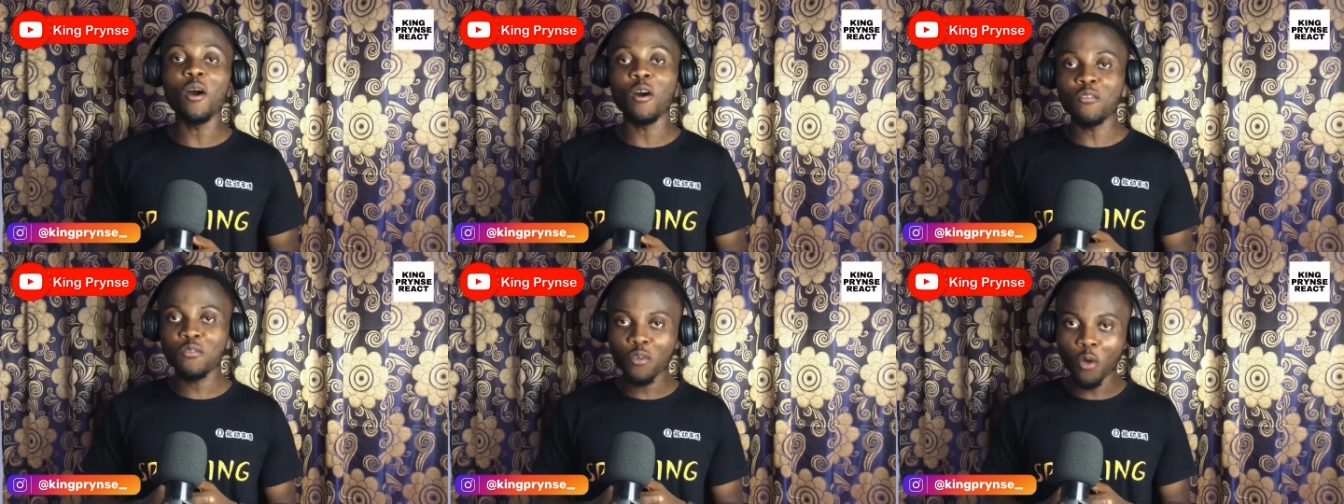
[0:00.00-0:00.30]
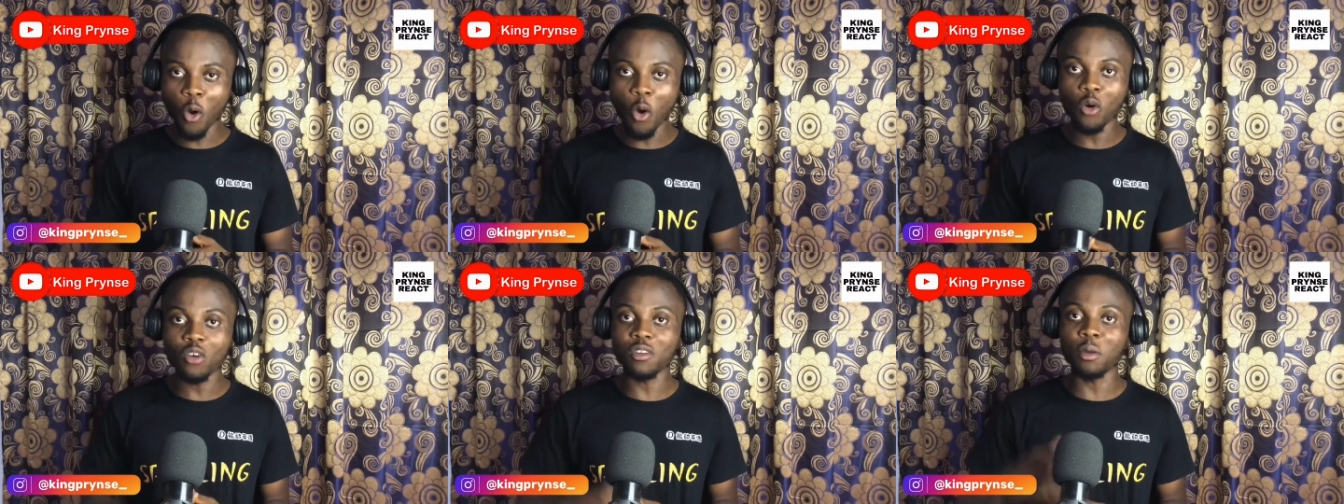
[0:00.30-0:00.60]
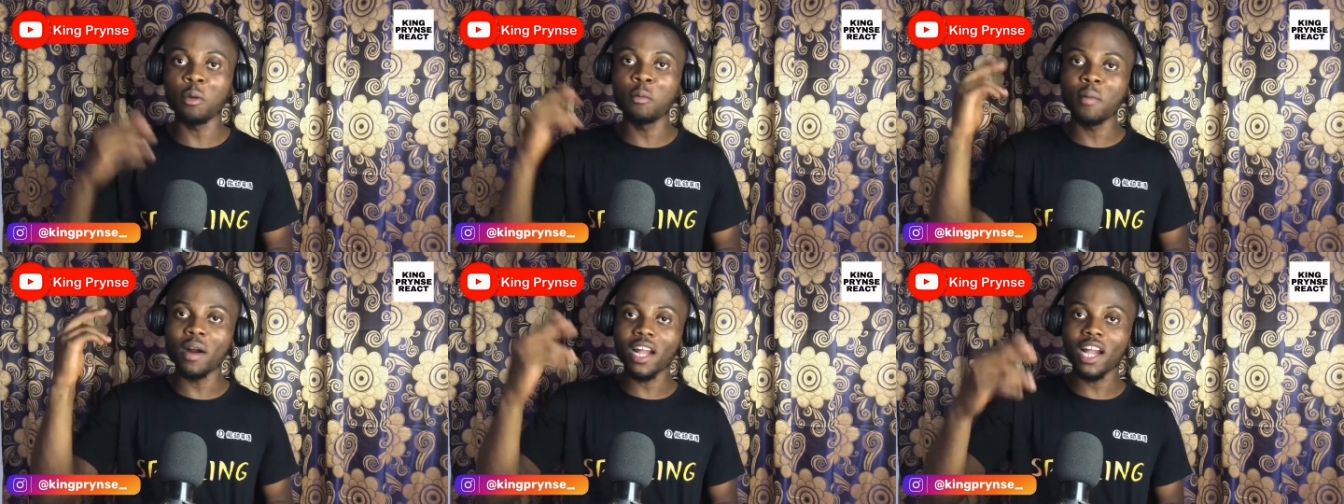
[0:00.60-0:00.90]
Of course,
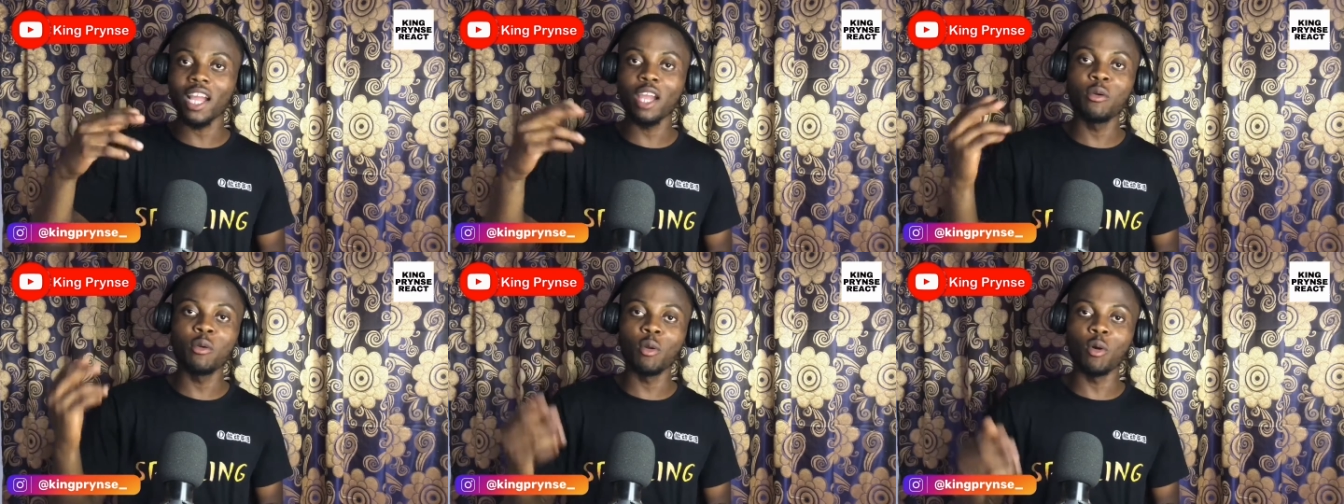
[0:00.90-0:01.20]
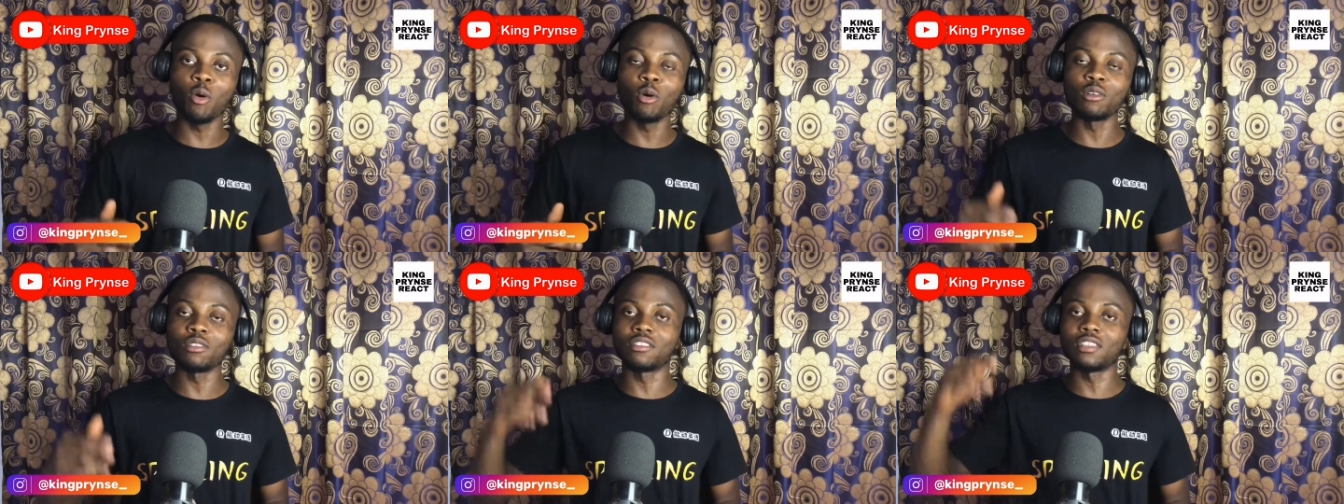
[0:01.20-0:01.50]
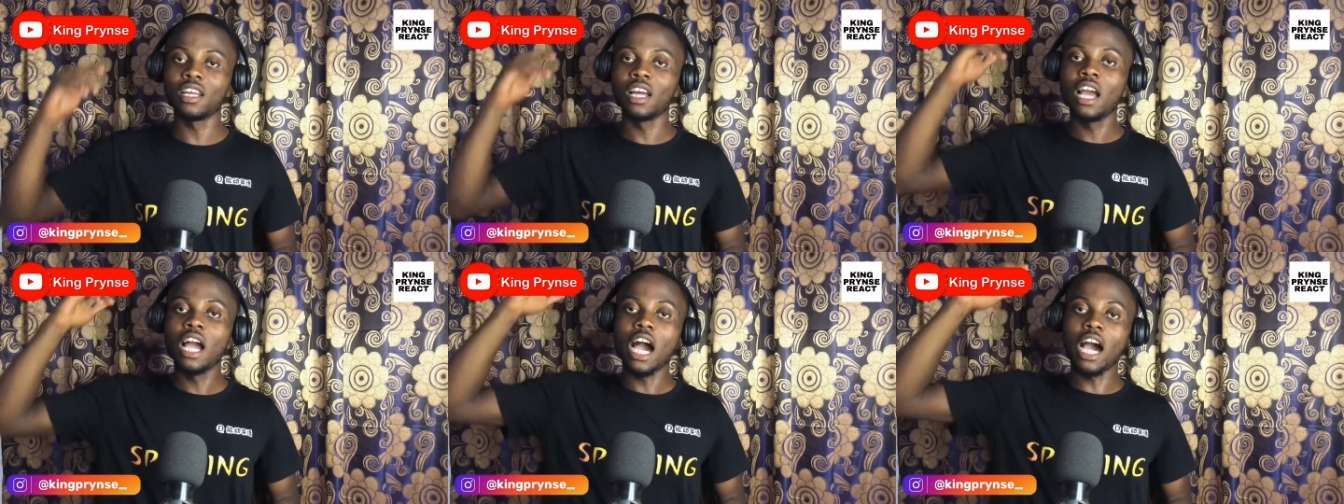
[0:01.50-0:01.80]
I'll be back again with what?
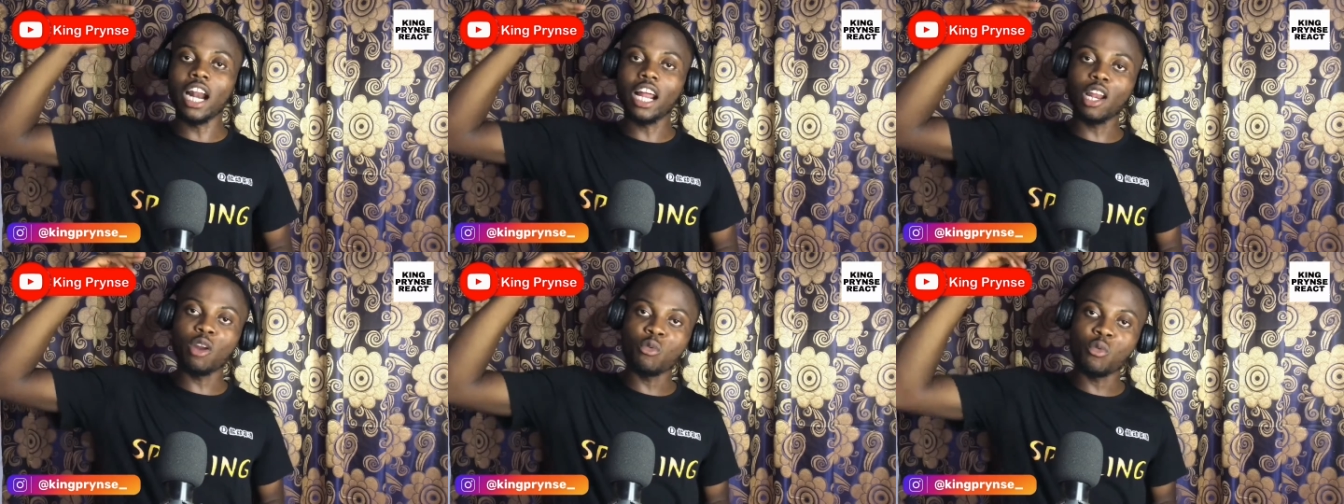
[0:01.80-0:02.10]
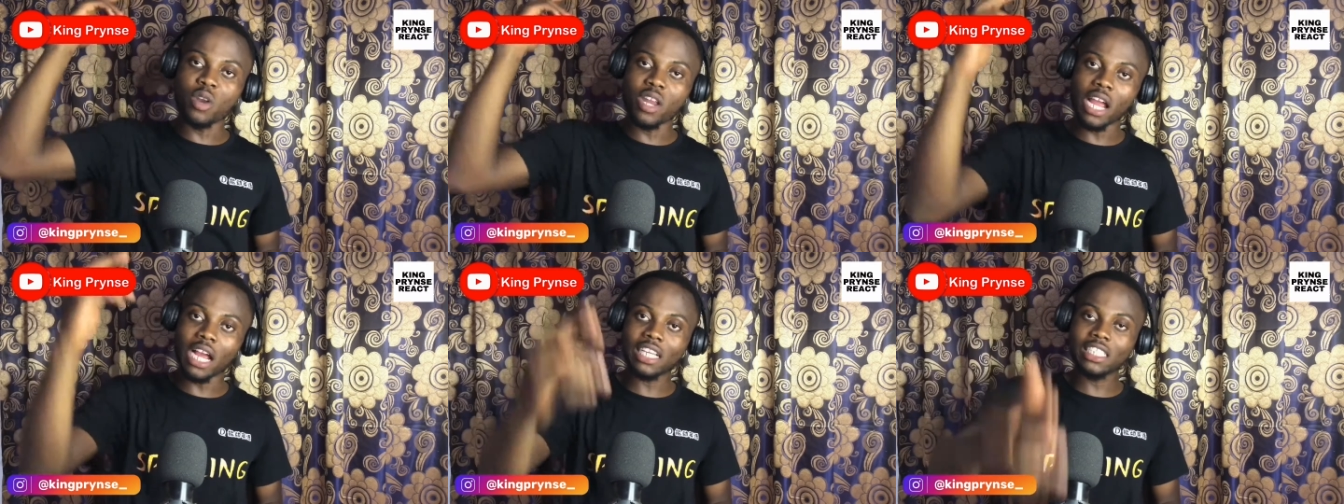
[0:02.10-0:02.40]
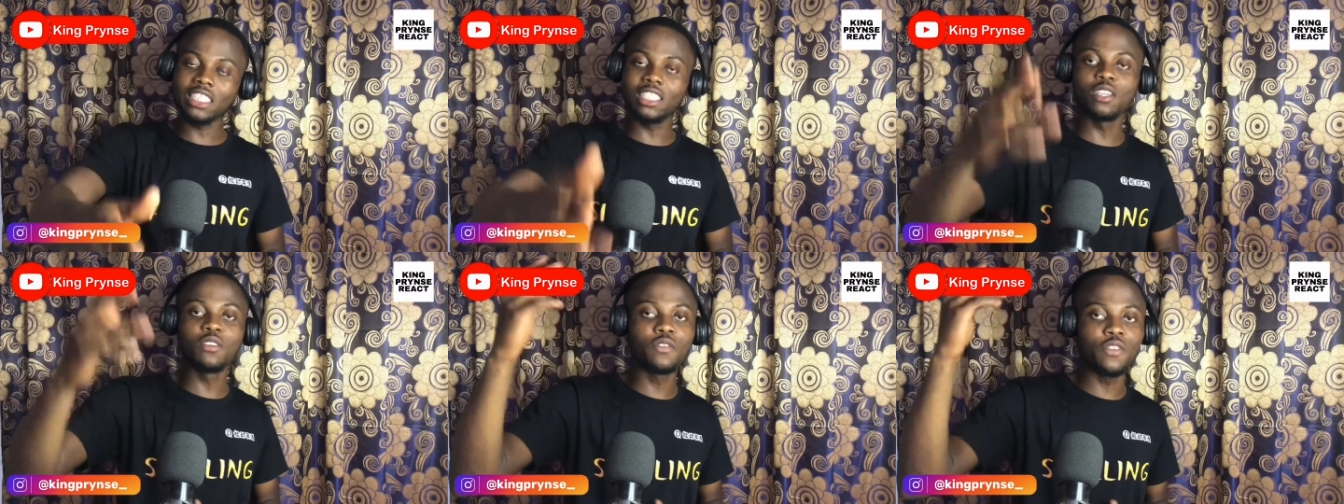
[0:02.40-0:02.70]
Another
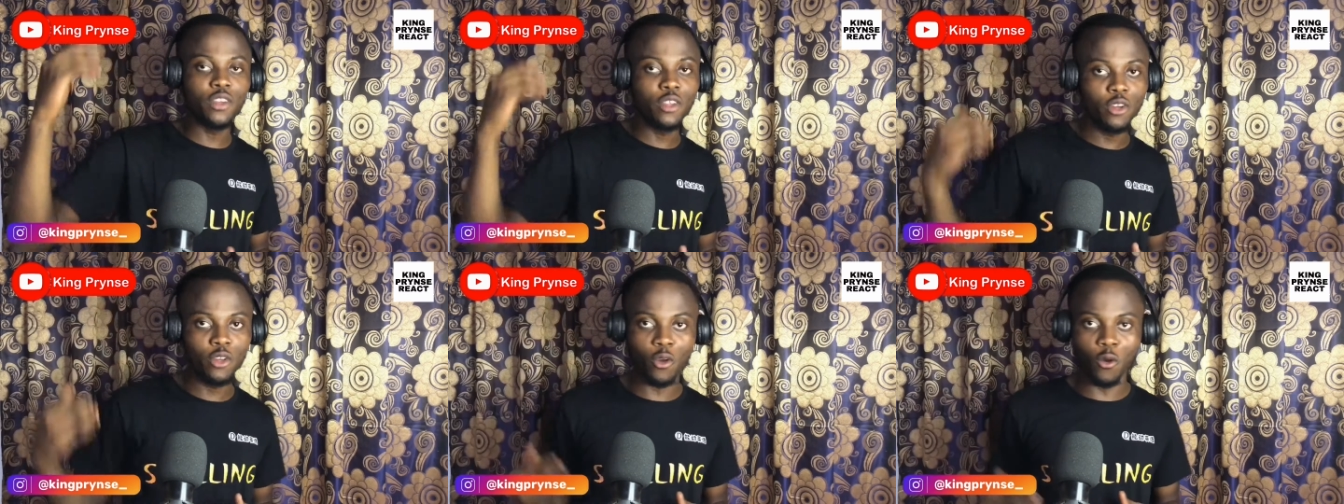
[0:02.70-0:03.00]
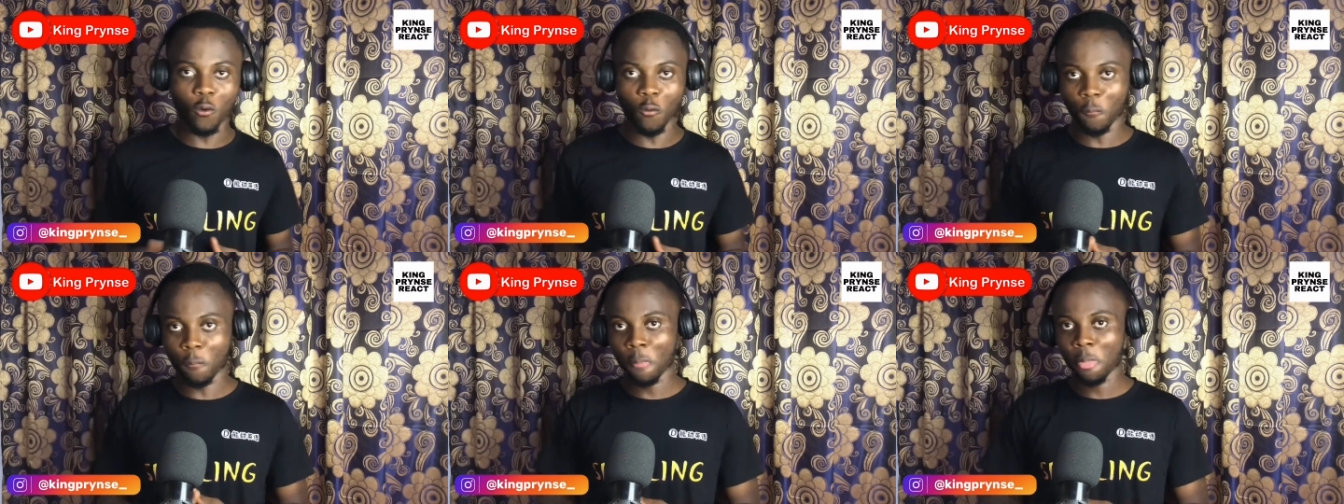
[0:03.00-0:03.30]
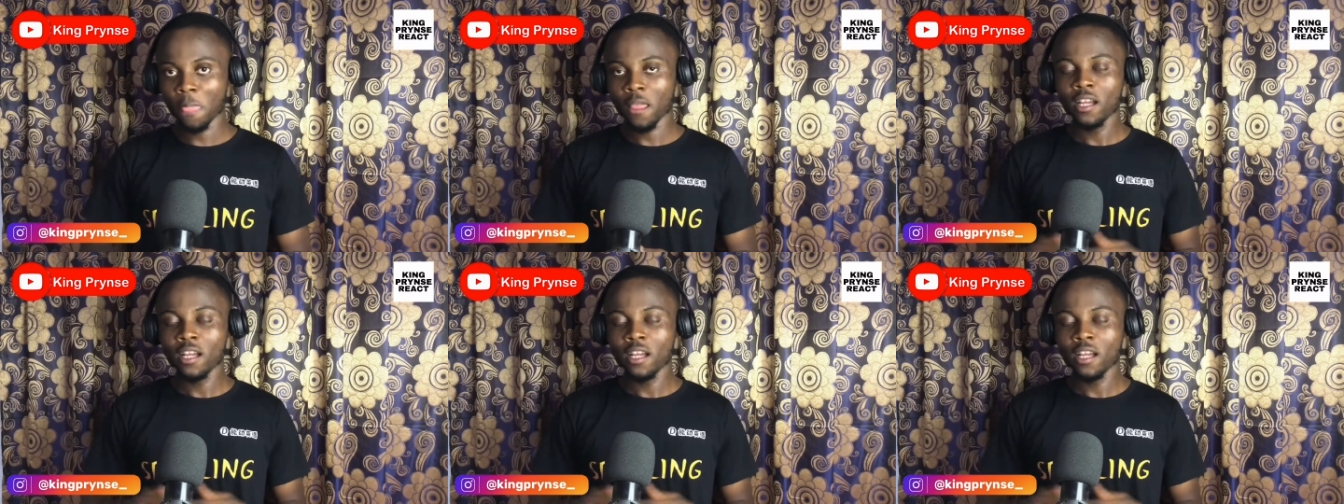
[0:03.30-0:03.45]
reaction video.